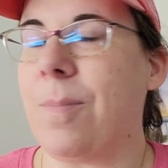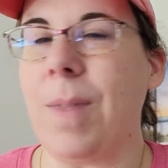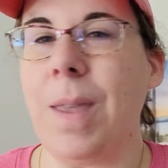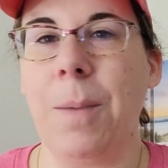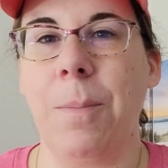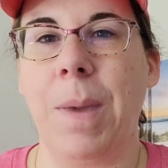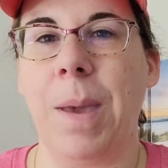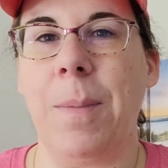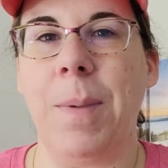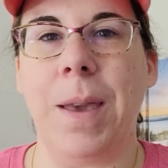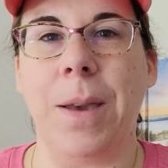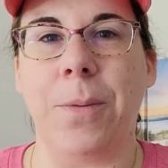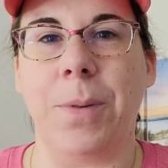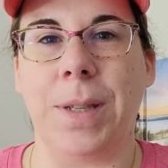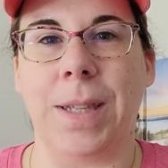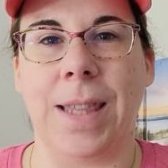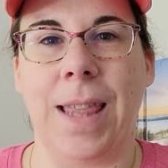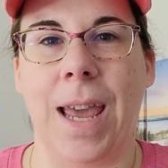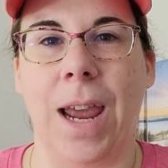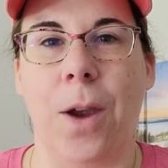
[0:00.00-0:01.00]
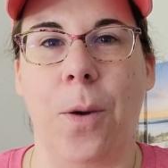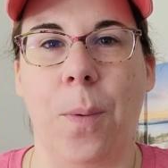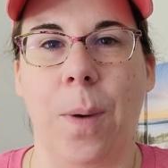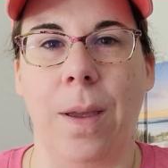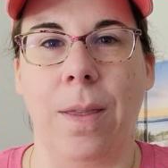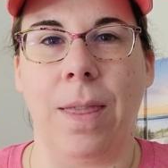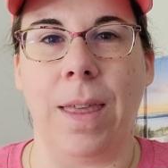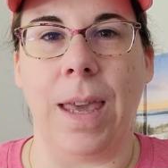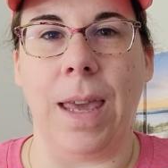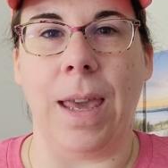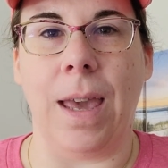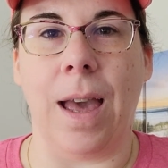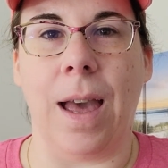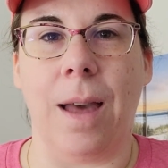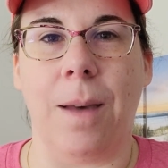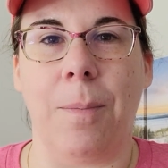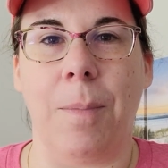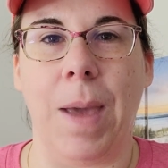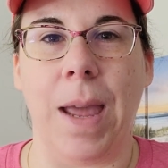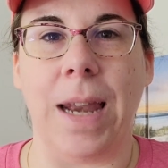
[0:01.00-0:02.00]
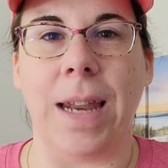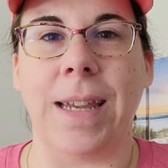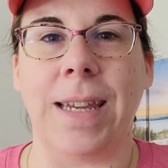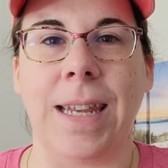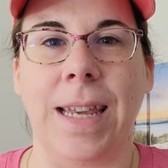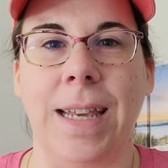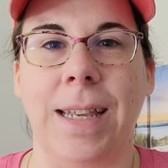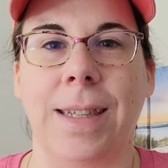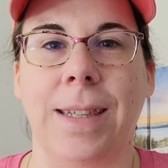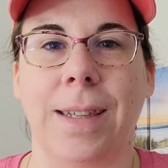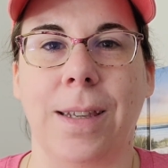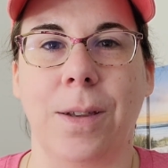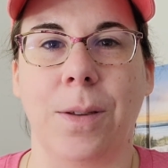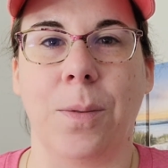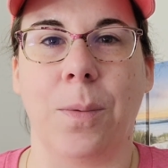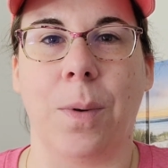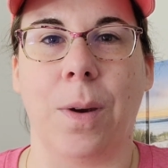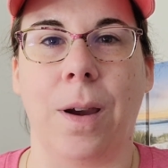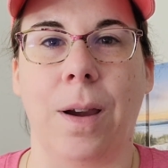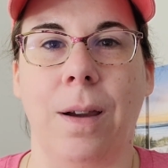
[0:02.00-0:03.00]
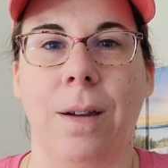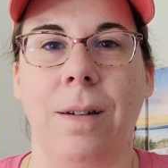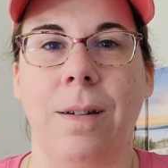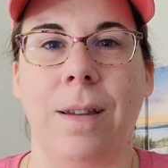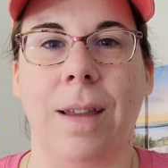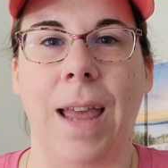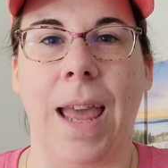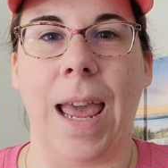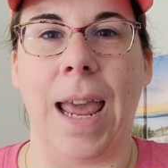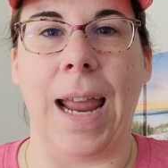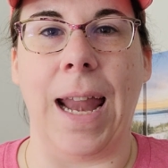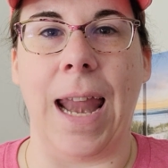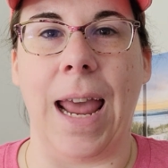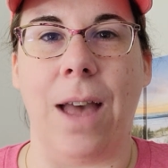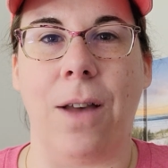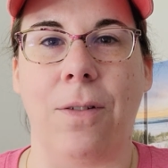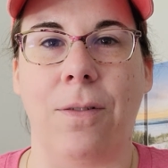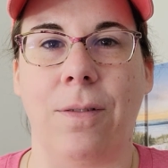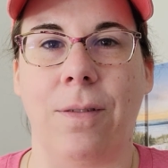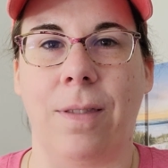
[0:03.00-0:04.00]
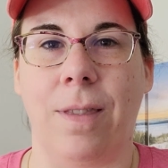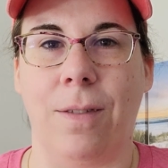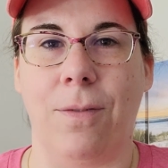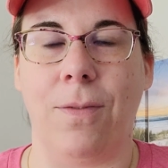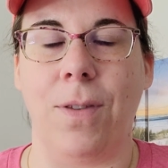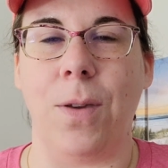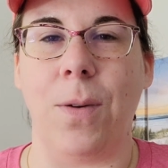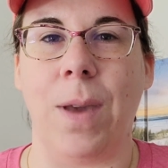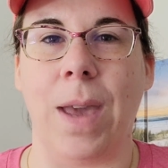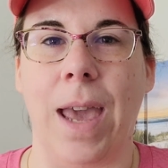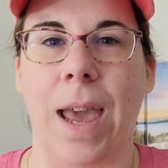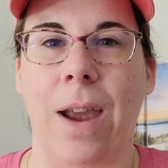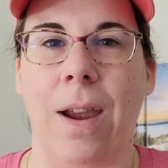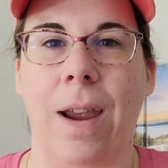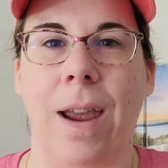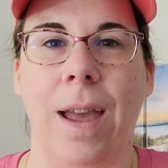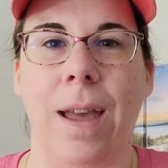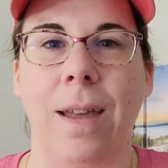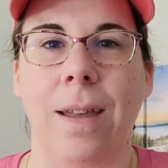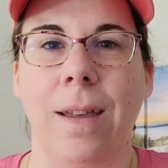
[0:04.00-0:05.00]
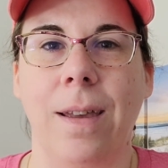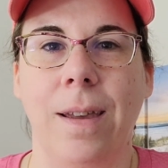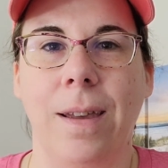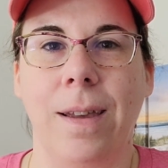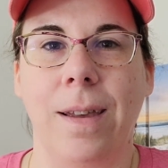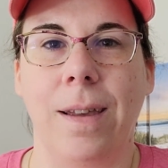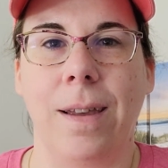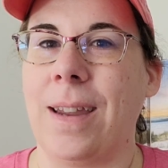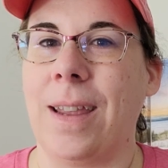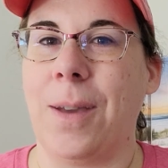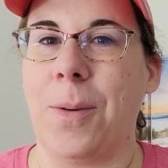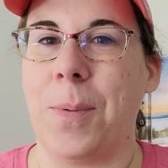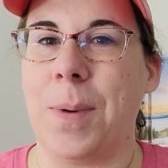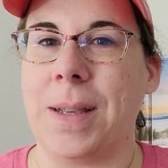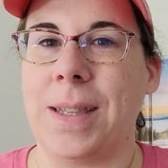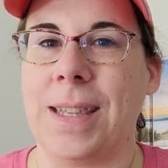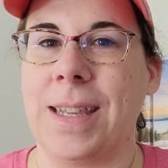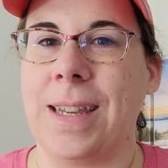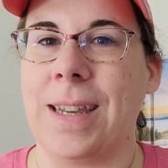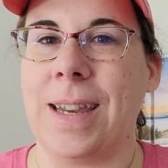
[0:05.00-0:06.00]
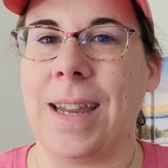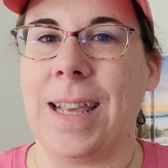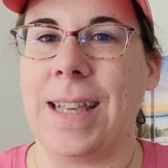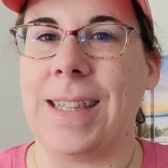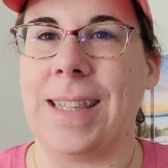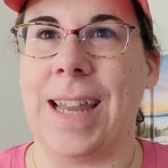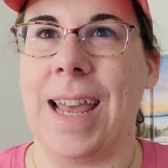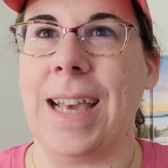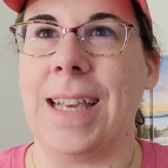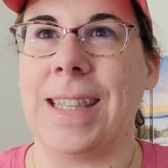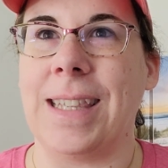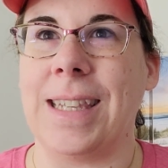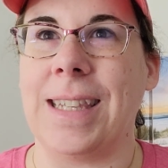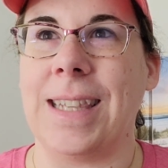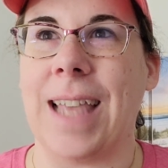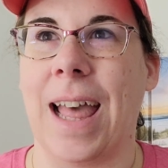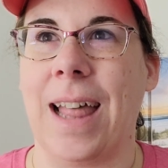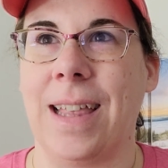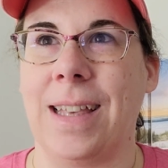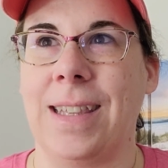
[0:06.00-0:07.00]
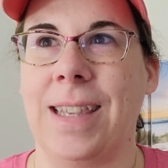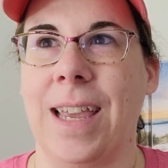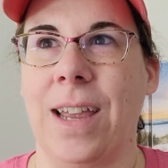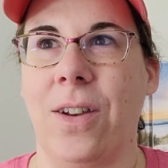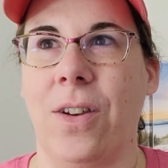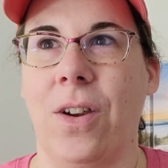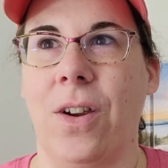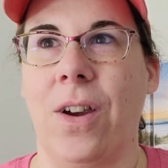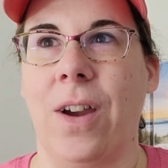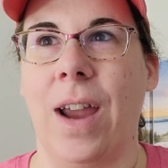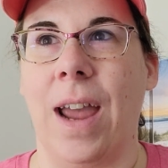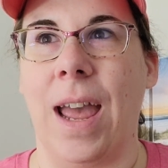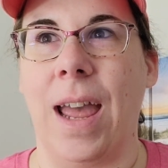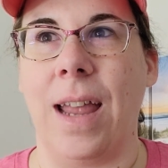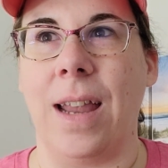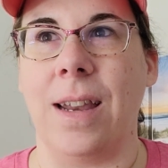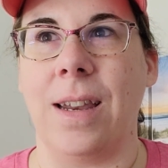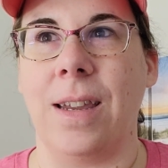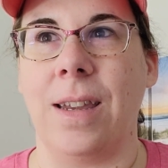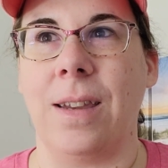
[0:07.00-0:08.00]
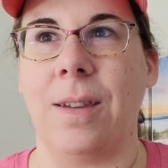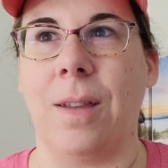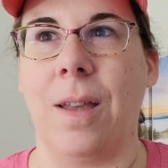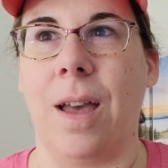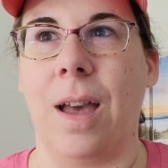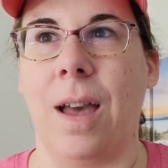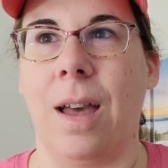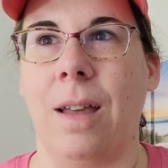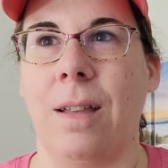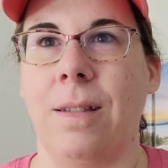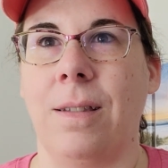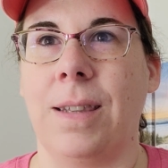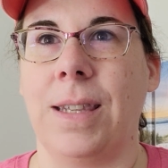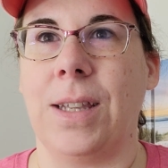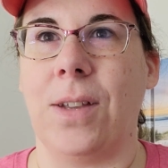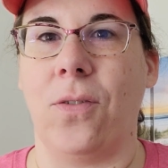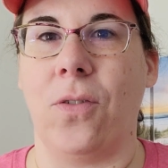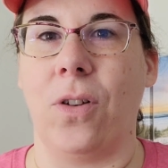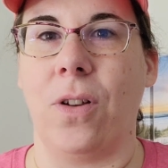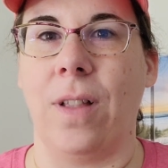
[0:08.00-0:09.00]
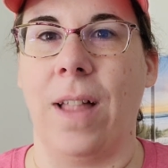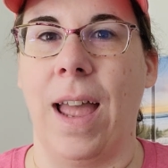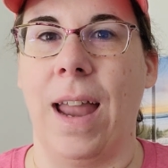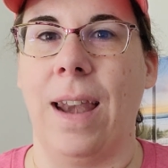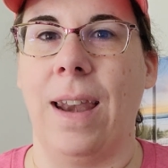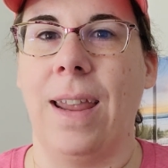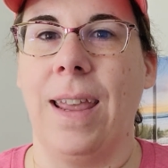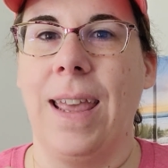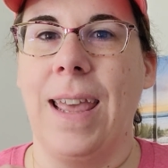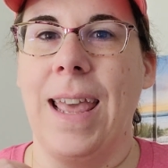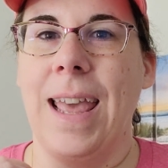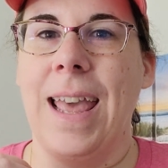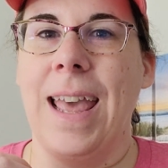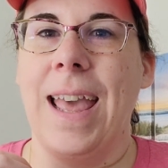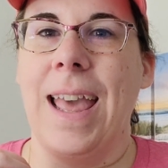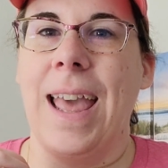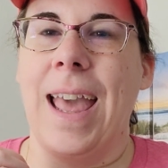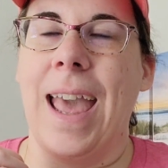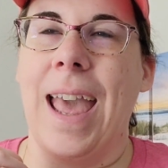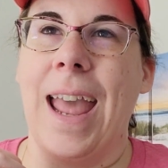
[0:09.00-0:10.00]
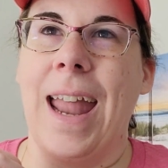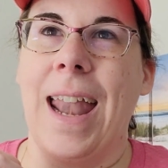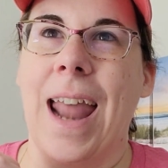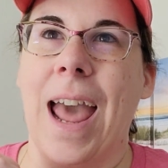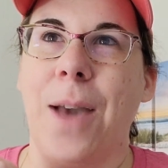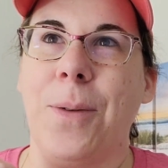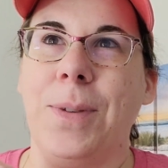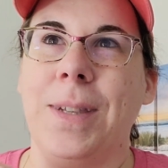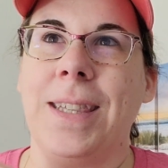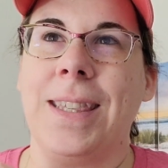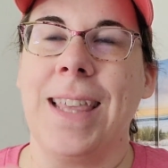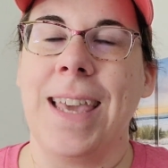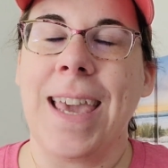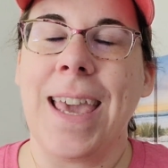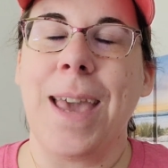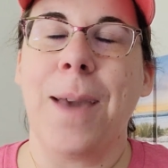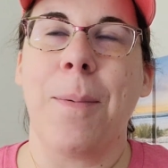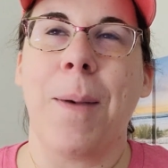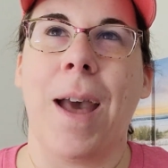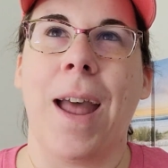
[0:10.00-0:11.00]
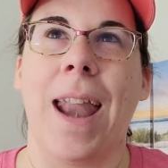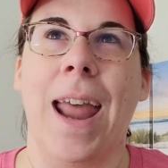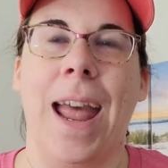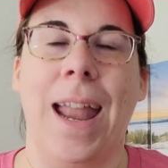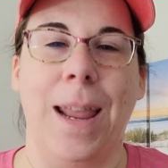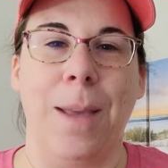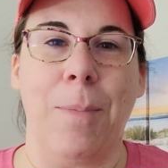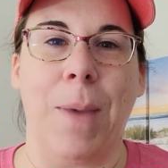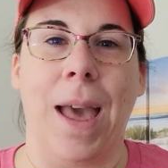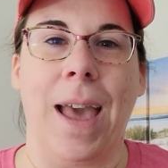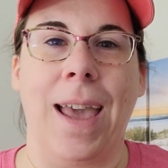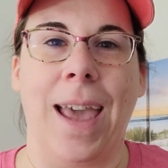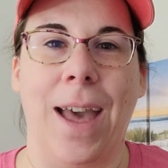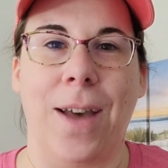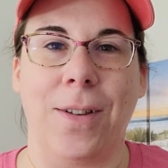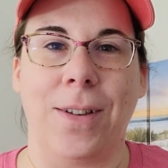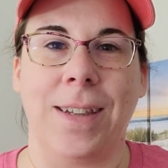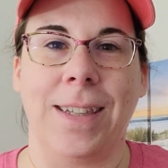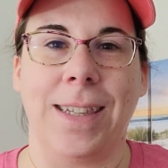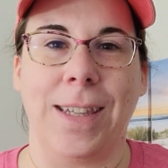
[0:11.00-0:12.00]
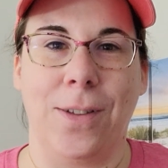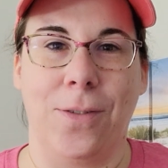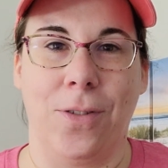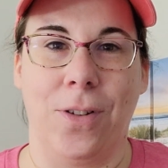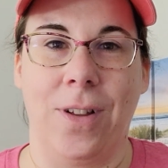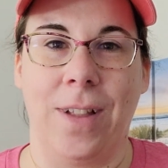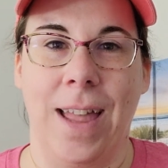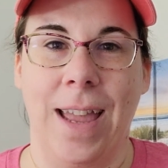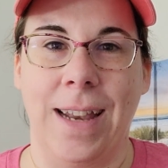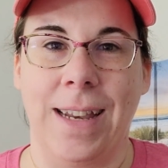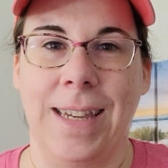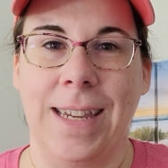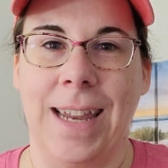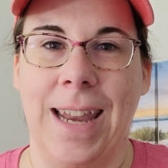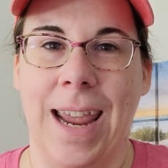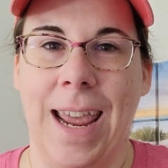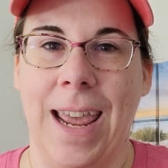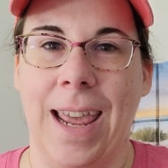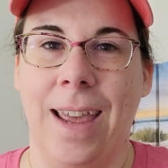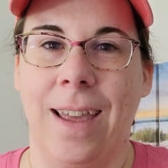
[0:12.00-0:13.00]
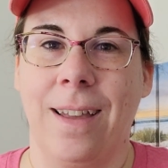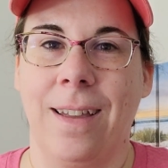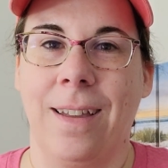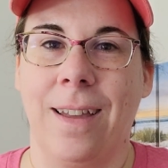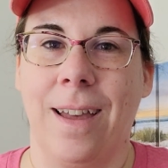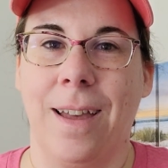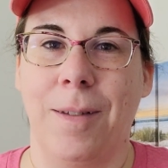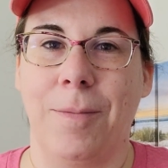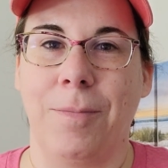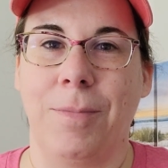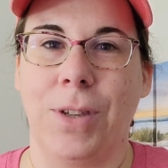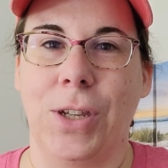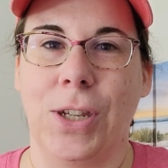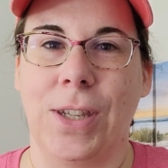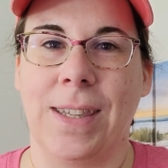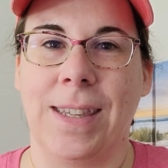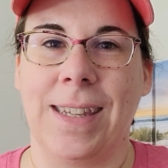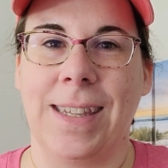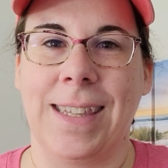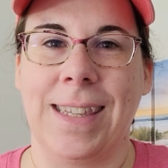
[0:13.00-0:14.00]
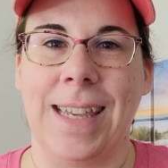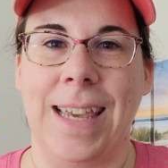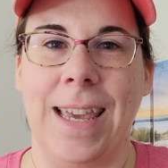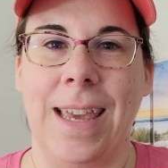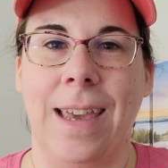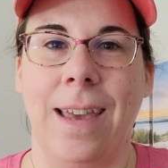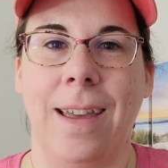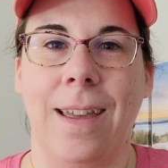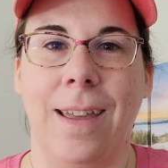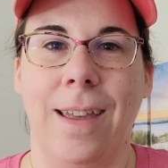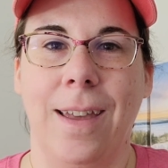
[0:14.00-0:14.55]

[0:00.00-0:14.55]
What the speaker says: Maybe it was there where the manatees were hanging out, the viewing area. It wasn't as nice as Alexander and Silver Glen. And I was thinking about heading back out to Silver Glen today, just to see